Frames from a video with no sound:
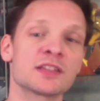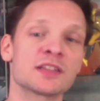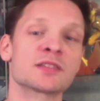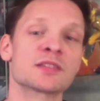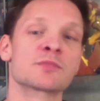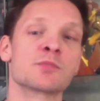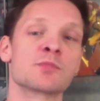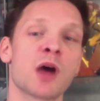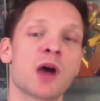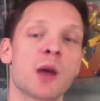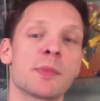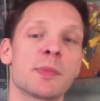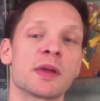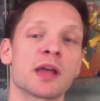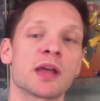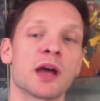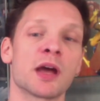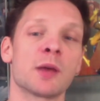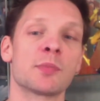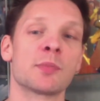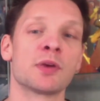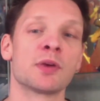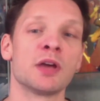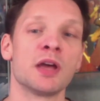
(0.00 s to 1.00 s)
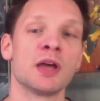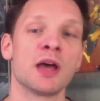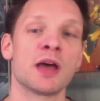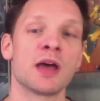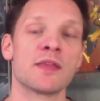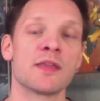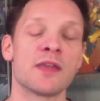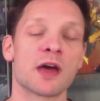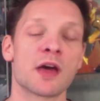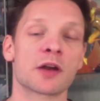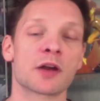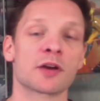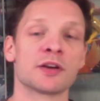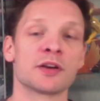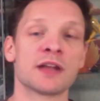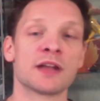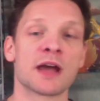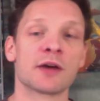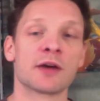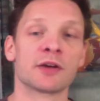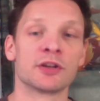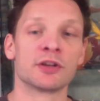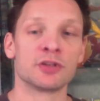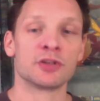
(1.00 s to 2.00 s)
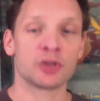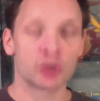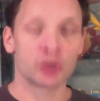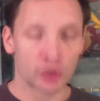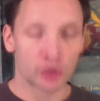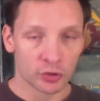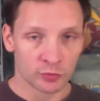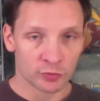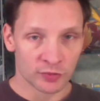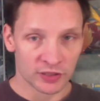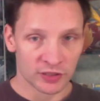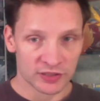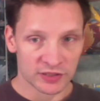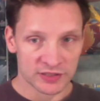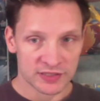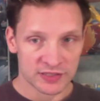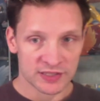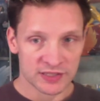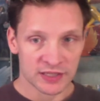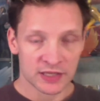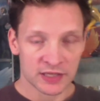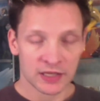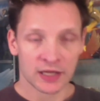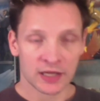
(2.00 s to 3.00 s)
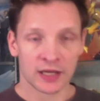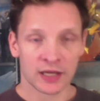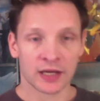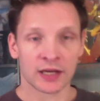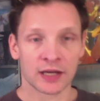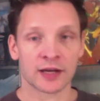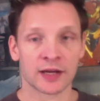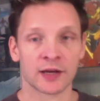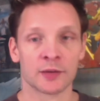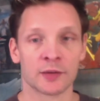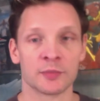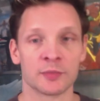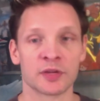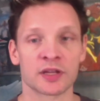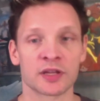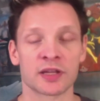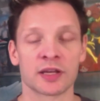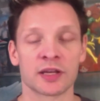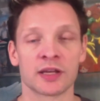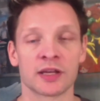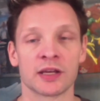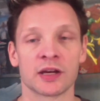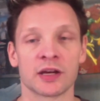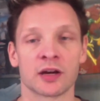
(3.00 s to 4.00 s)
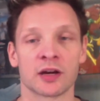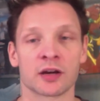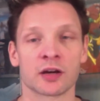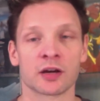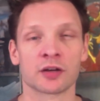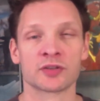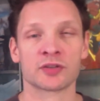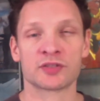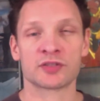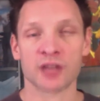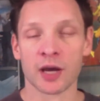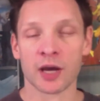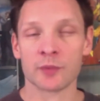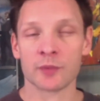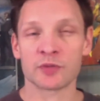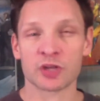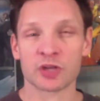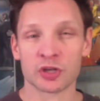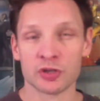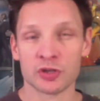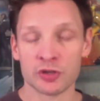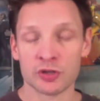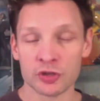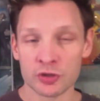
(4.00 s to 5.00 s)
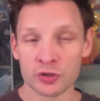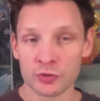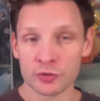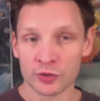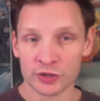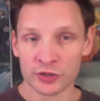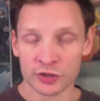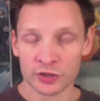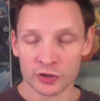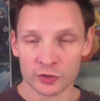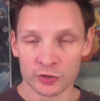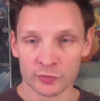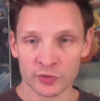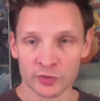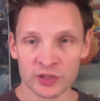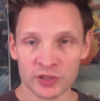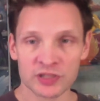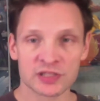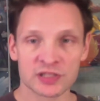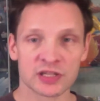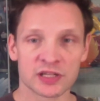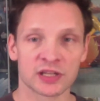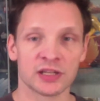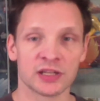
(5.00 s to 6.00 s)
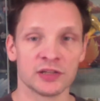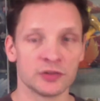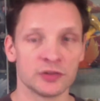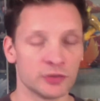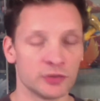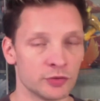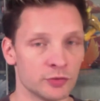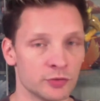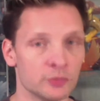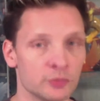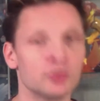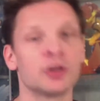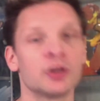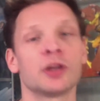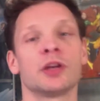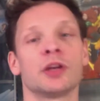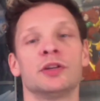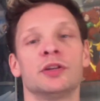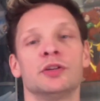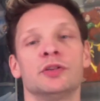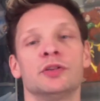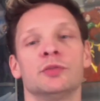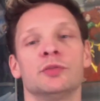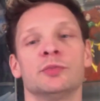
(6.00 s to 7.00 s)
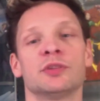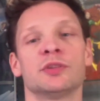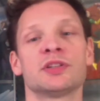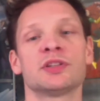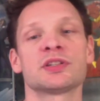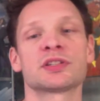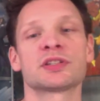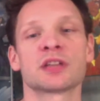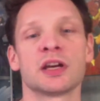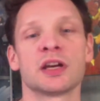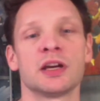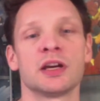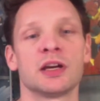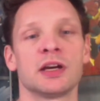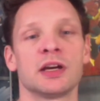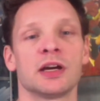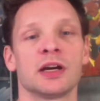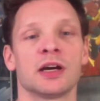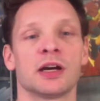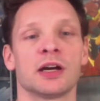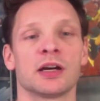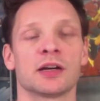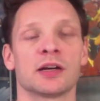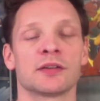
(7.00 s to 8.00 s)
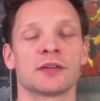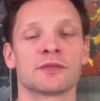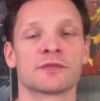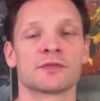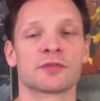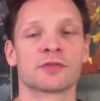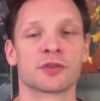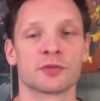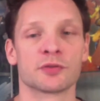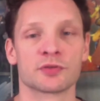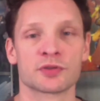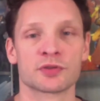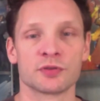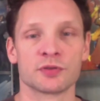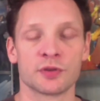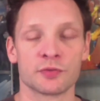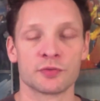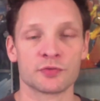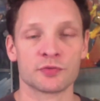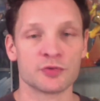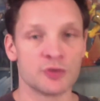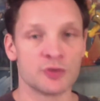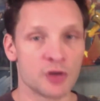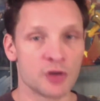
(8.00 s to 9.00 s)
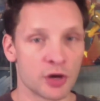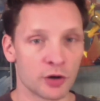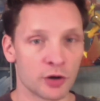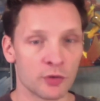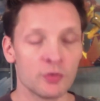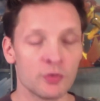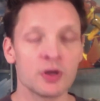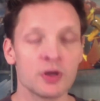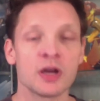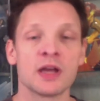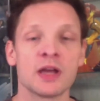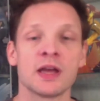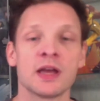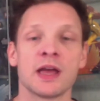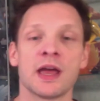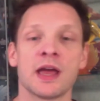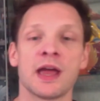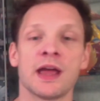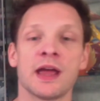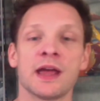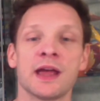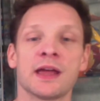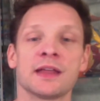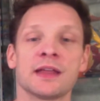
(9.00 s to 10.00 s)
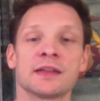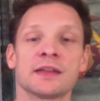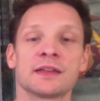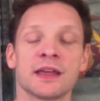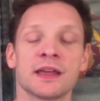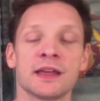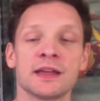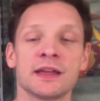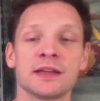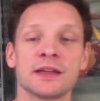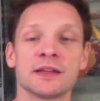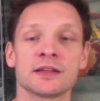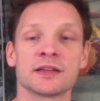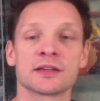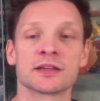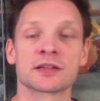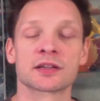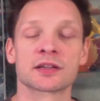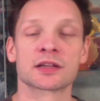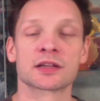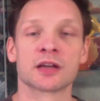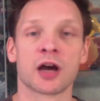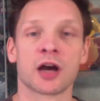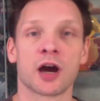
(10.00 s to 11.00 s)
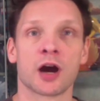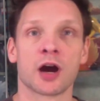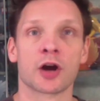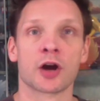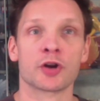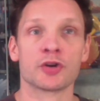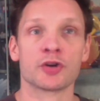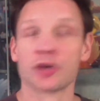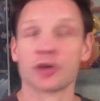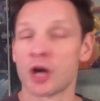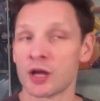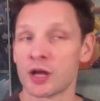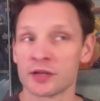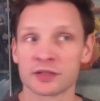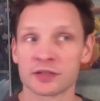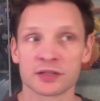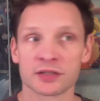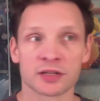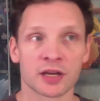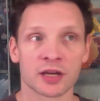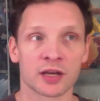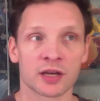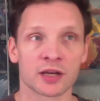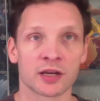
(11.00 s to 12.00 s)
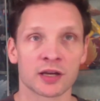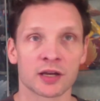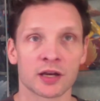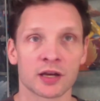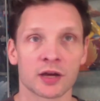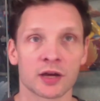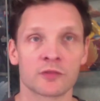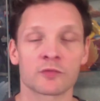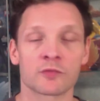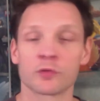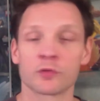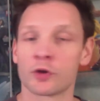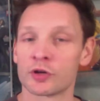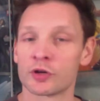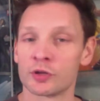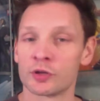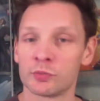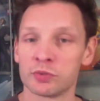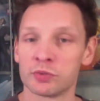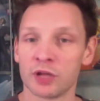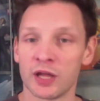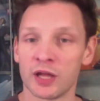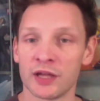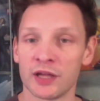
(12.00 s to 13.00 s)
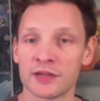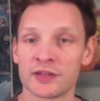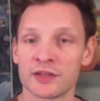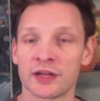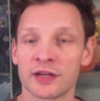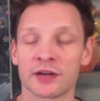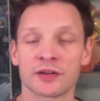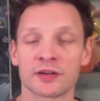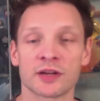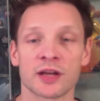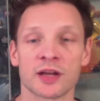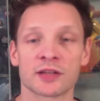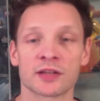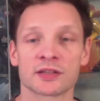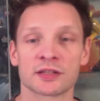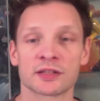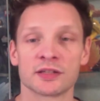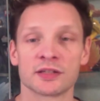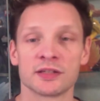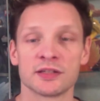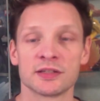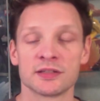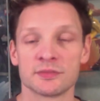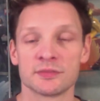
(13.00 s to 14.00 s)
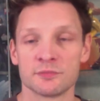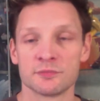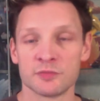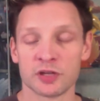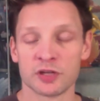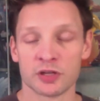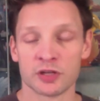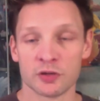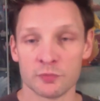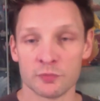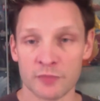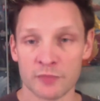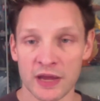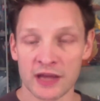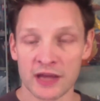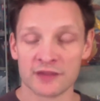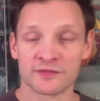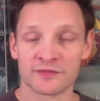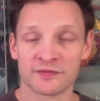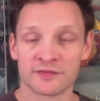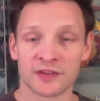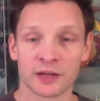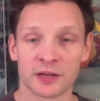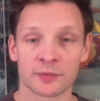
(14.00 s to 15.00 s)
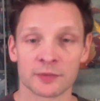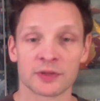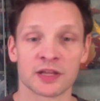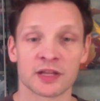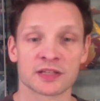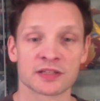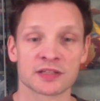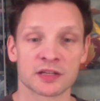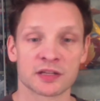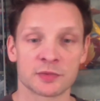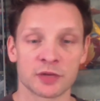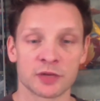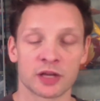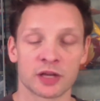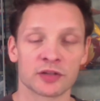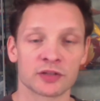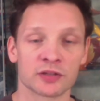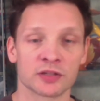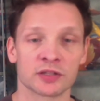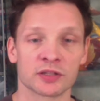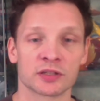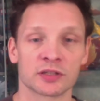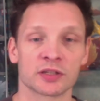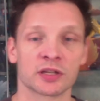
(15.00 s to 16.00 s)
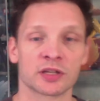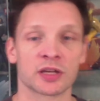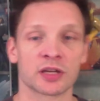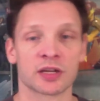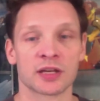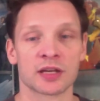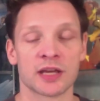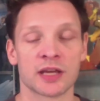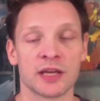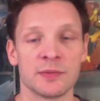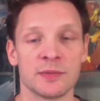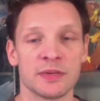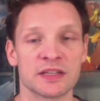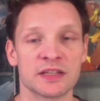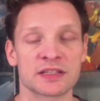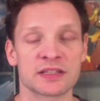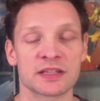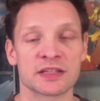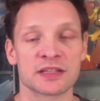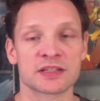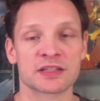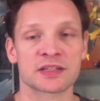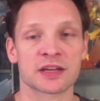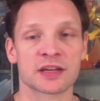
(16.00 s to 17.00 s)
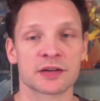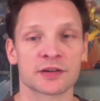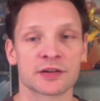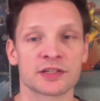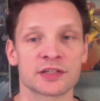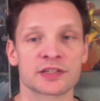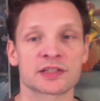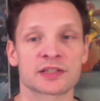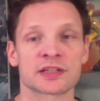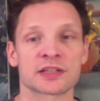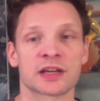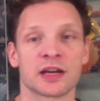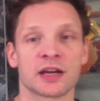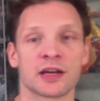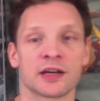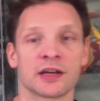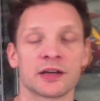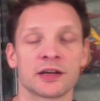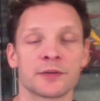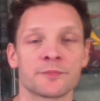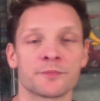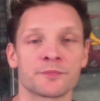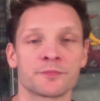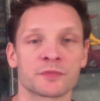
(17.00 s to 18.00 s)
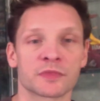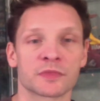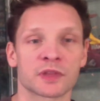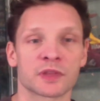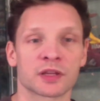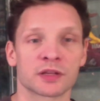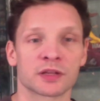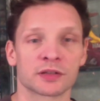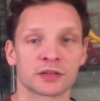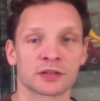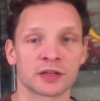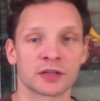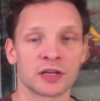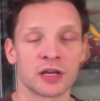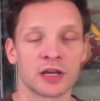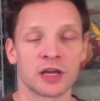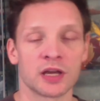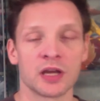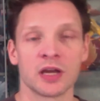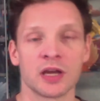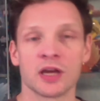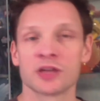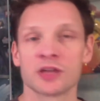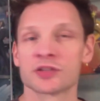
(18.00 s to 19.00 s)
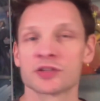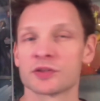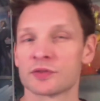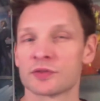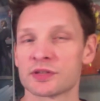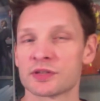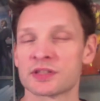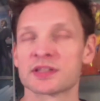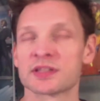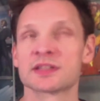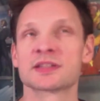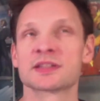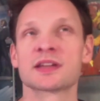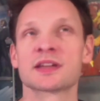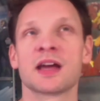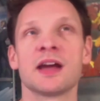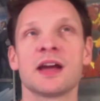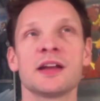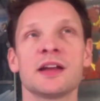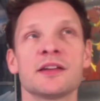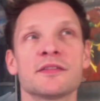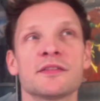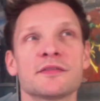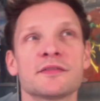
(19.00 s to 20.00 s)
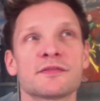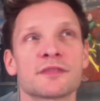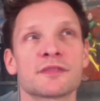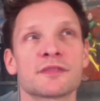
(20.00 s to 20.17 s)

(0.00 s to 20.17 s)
popping up that are now Inhumans. They are dubbed New Inhumans, Inhumans, for those who don't know. And they are not of royal blood. They are not the main family that's going to be on the ABC series. So this is kind of